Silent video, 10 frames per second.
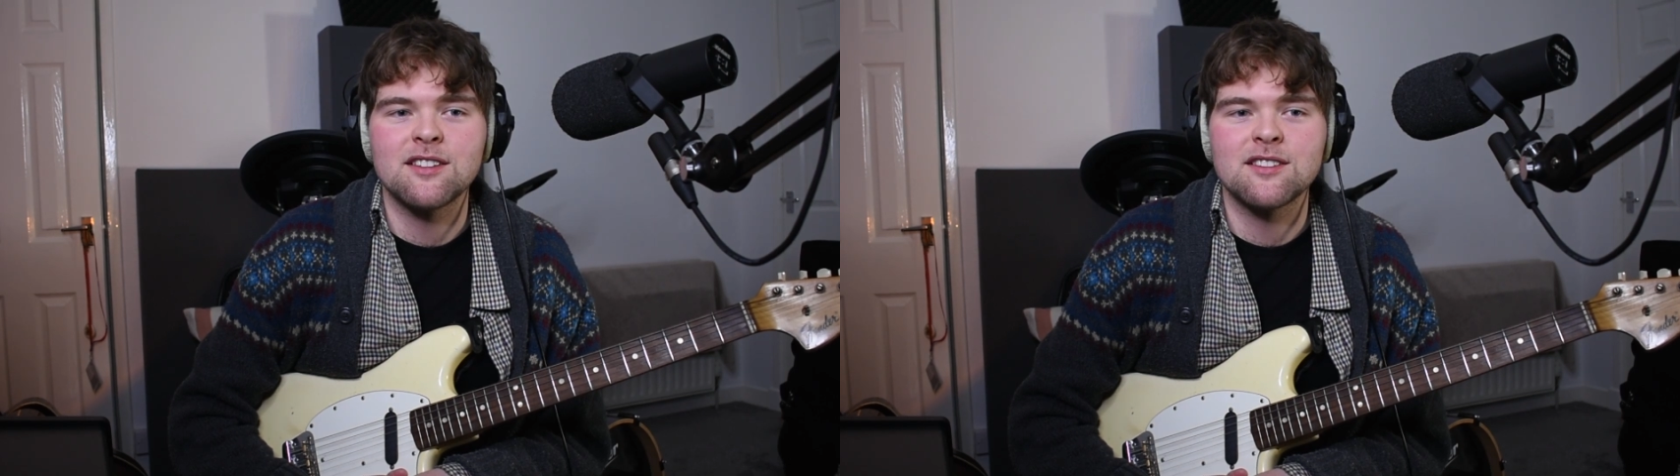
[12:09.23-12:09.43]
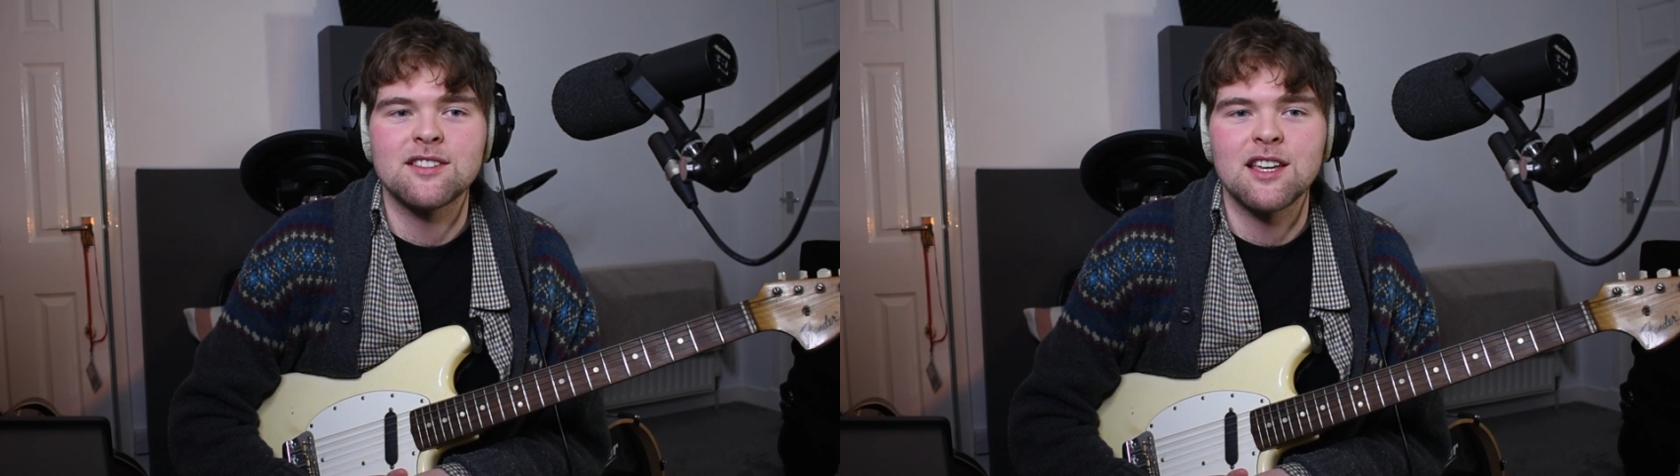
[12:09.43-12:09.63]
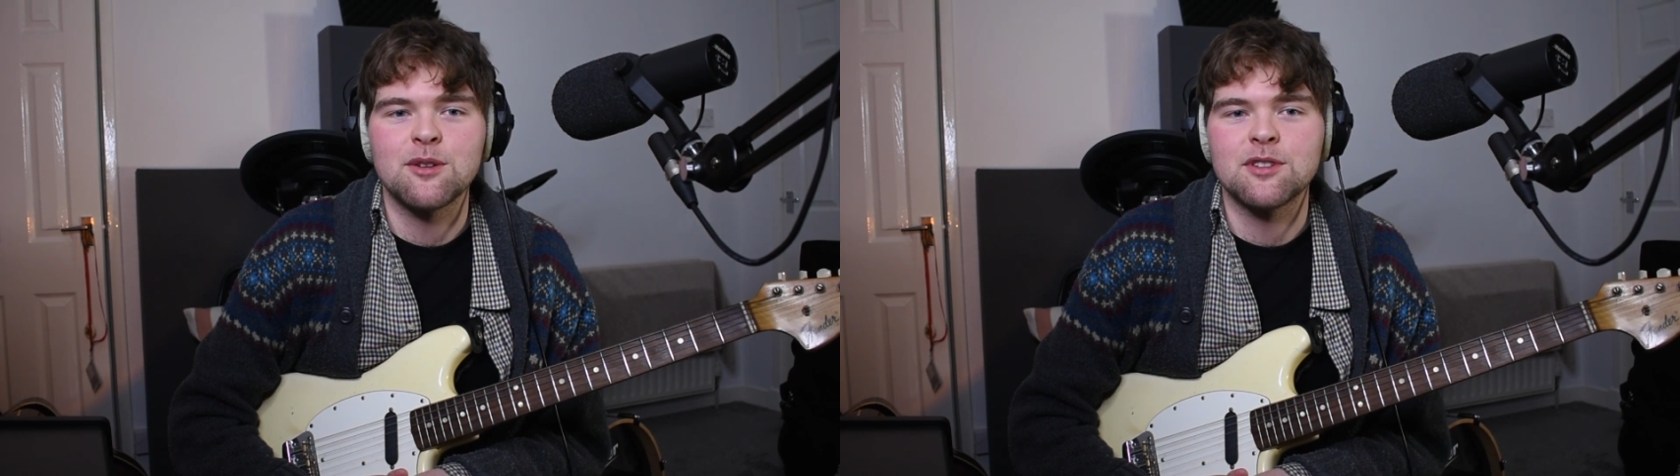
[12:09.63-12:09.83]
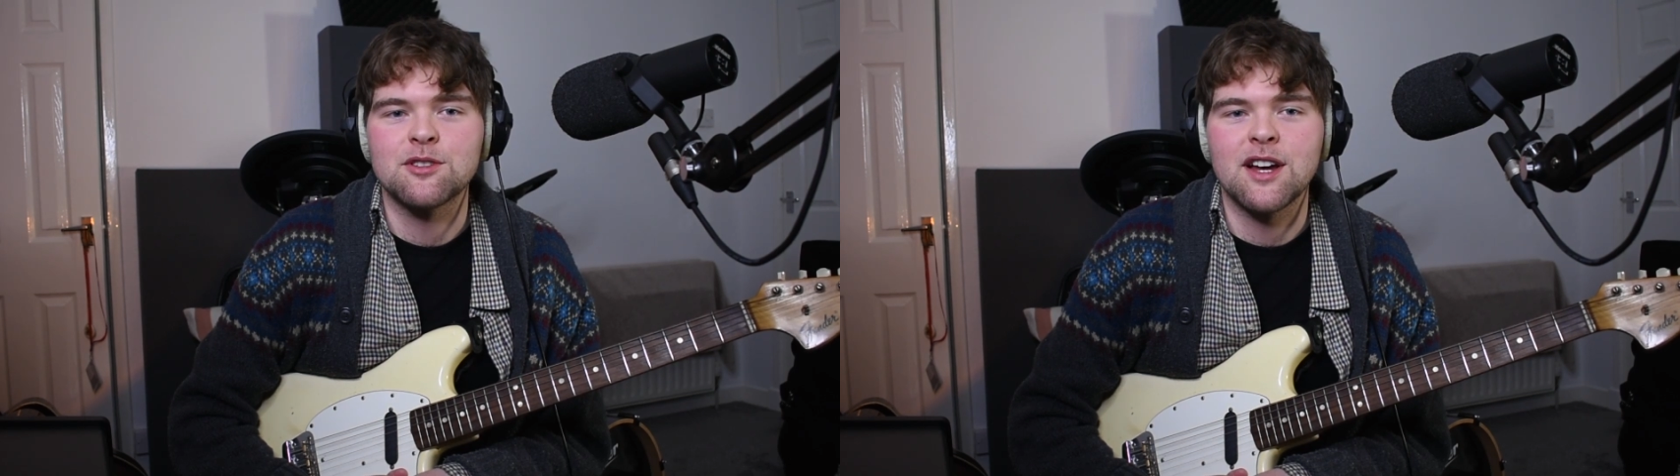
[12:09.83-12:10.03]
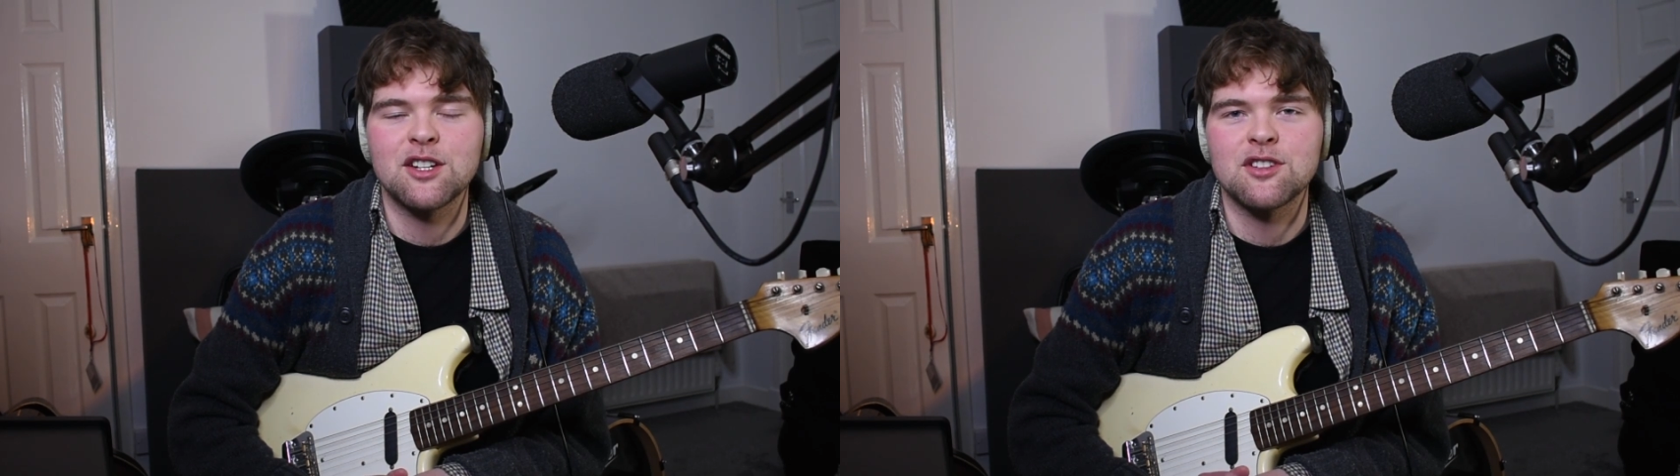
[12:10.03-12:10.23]
set you in the
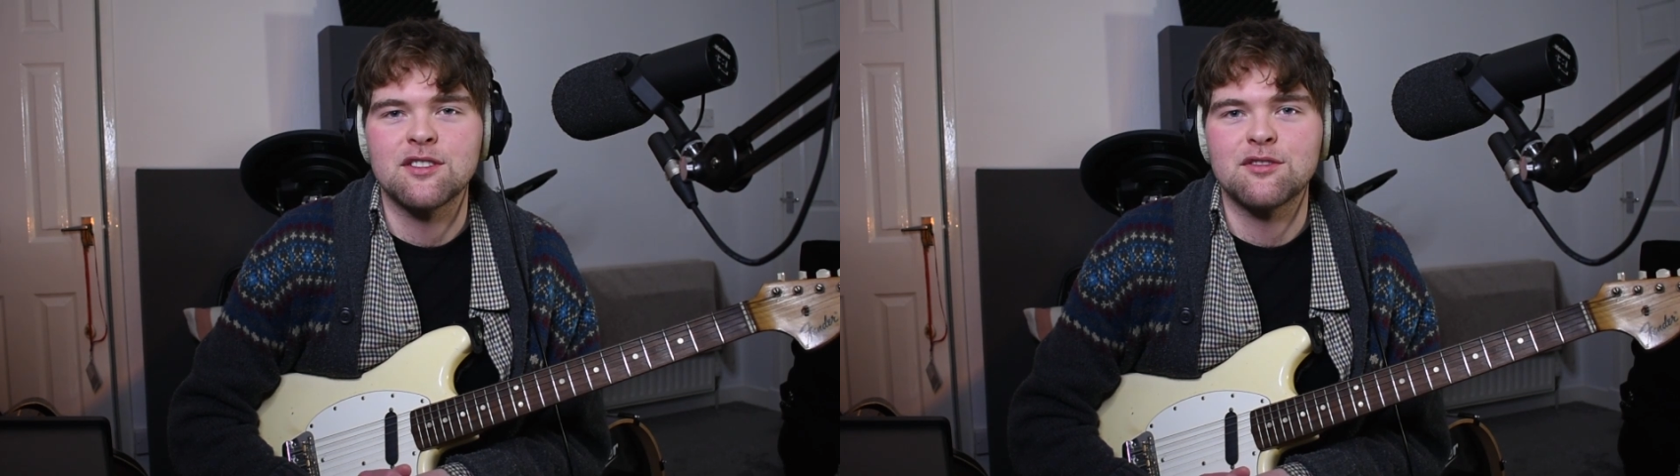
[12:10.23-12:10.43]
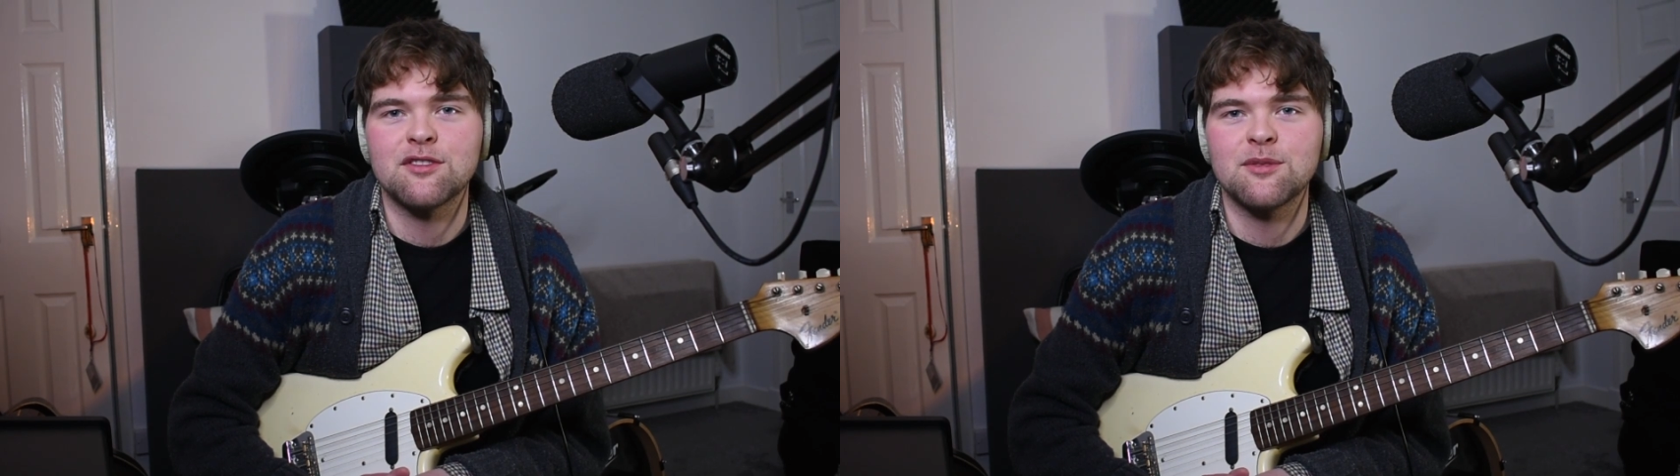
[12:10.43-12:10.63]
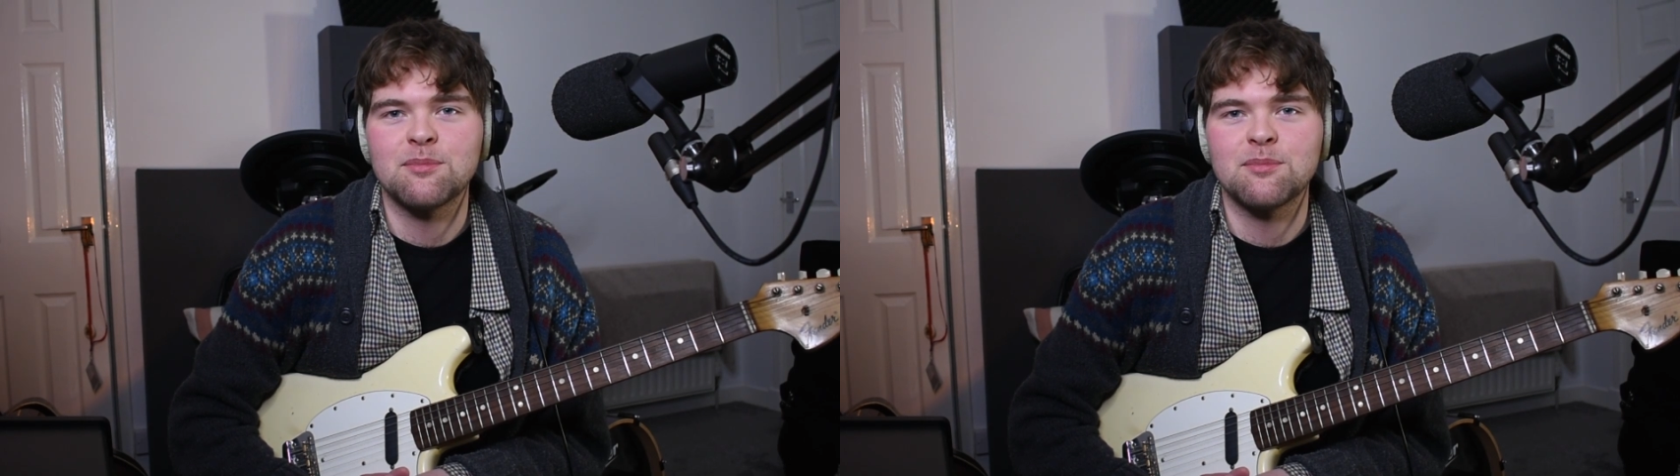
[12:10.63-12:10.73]
direction of